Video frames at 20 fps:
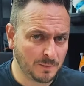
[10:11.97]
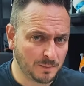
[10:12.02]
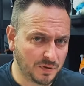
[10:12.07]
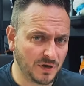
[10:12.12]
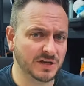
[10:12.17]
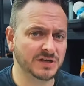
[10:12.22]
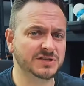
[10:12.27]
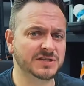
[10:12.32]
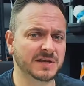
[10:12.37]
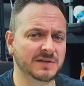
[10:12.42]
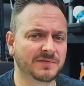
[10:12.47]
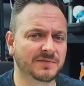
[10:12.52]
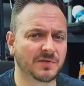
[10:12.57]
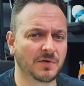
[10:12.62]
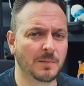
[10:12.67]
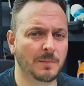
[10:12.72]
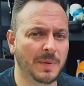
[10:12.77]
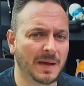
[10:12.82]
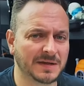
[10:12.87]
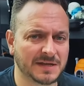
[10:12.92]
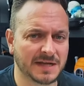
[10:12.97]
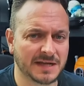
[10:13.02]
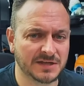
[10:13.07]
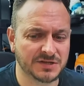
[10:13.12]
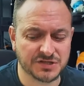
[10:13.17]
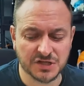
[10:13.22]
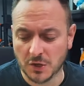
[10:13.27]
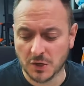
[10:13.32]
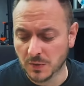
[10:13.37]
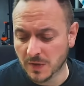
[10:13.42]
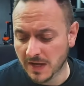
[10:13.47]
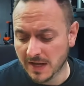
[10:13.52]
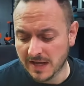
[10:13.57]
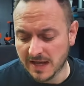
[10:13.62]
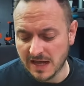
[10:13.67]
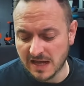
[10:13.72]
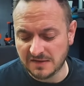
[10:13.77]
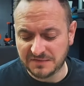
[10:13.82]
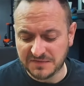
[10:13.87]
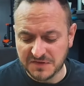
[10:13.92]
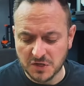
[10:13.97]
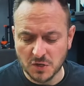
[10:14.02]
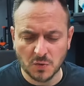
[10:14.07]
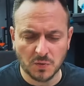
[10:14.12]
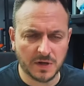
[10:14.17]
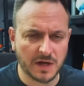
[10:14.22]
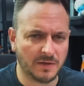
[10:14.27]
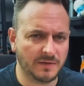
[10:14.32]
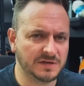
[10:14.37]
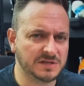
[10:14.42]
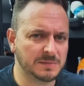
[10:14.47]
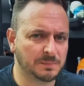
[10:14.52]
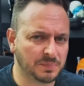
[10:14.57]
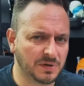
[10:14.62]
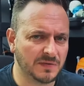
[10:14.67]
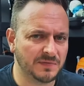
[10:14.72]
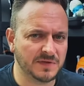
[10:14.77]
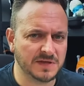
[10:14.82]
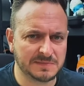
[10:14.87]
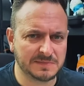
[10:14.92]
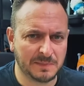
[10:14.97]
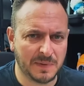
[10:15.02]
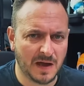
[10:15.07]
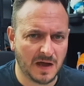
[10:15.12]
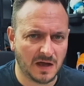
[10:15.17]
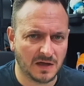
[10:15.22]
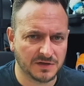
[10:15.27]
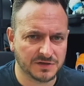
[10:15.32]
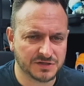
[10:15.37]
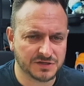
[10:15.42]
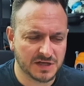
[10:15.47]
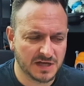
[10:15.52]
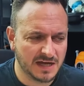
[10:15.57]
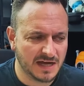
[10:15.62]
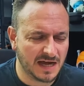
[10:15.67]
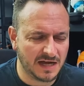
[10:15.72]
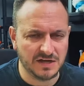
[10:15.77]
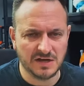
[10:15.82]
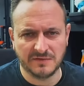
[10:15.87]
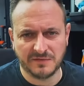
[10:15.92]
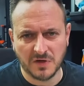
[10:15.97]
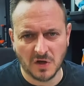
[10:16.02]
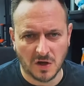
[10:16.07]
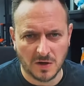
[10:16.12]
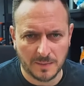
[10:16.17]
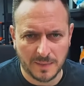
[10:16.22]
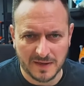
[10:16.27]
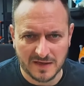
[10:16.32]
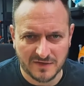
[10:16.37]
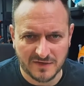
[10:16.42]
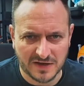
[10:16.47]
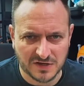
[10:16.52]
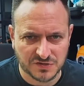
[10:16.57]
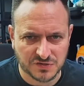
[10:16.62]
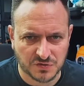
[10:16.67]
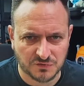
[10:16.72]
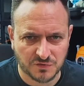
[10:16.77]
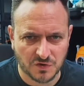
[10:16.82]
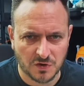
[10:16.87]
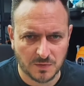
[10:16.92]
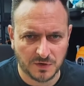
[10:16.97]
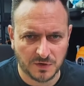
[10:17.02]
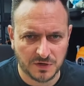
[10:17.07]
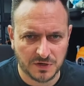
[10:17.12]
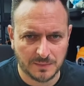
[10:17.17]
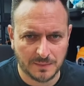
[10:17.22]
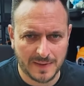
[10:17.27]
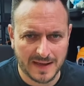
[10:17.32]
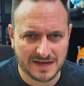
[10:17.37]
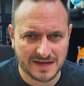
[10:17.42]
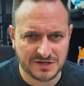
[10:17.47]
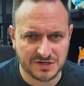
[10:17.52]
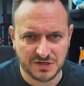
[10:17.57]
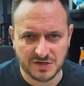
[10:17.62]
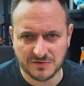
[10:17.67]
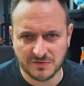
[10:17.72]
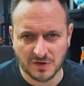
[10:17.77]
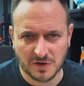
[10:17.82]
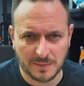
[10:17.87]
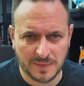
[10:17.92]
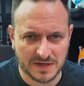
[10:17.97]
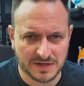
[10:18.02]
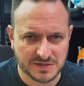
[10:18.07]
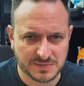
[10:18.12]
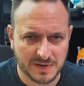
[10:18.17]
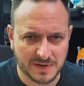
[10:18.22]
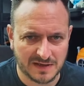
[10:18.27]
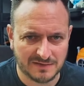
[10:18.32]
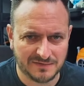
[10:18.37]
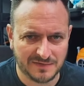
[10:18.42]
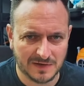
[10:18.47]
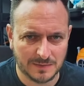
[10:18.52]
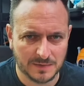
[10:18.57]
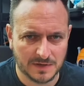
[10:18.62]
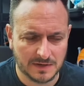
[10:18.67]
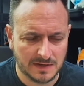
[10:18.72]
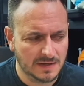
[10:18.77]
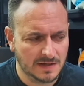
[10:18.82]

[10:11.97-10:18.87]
printing for a buddy. So if you're going to print these parts and you've got a bit of extra room on your bed and you've got a bit of spare filament,